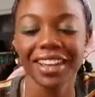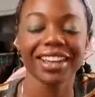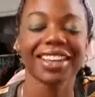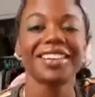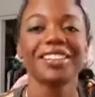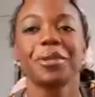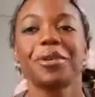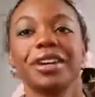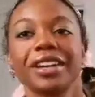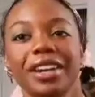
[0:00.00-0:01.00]
Hello
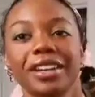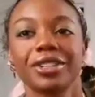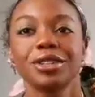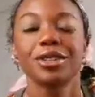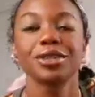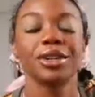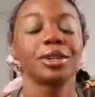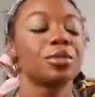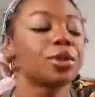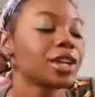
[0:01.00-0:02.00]
everyone, good afternoon,
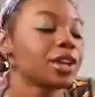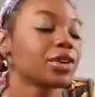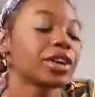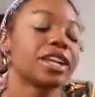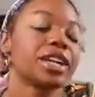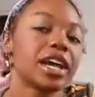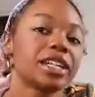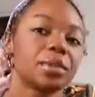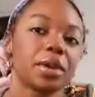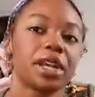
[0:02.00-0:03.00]
good morning, or good
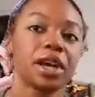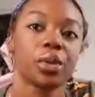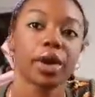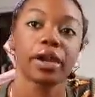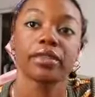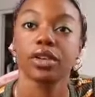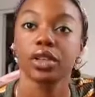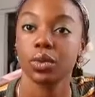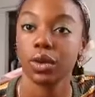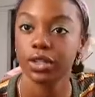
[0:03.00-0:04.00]
night, depending on wherever in
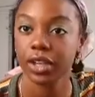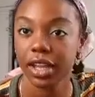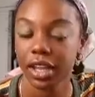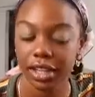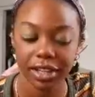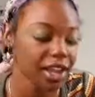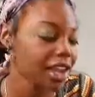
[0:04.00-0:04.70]
the world you're in.